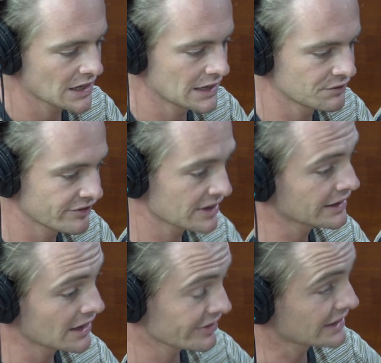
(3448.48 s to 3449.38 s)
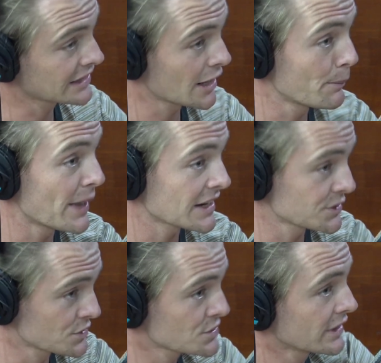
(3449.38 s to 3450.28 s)
and funnily enough, I had to come back to
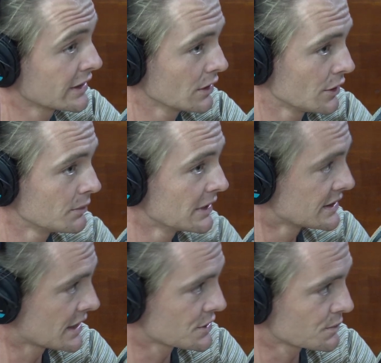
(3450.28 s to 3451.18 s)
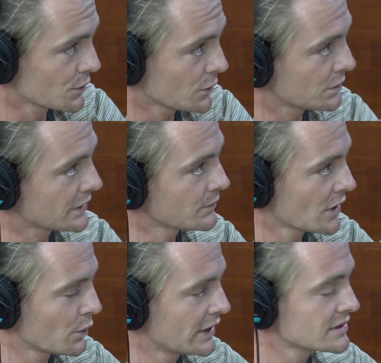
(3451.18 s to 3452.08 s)
Australia to learn meditation properly. I
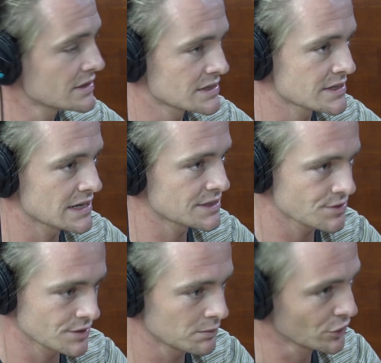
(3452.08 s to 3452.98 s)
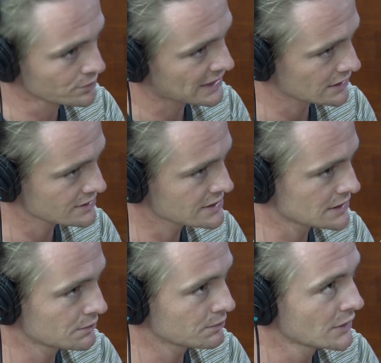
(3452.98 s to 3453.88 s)
went to this centre in the Blue Mountains
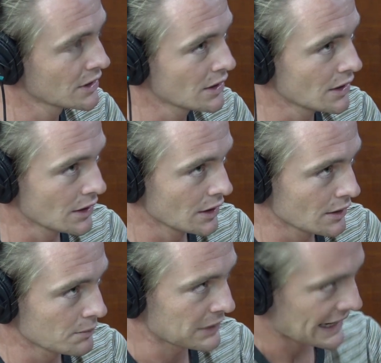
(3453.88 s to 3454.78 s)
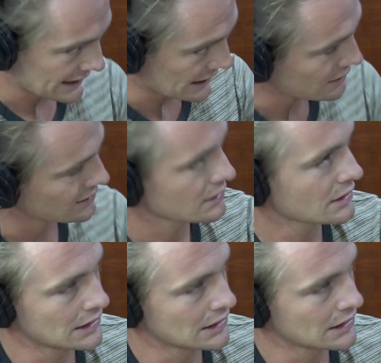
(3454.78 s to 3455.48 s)
in Blackheath,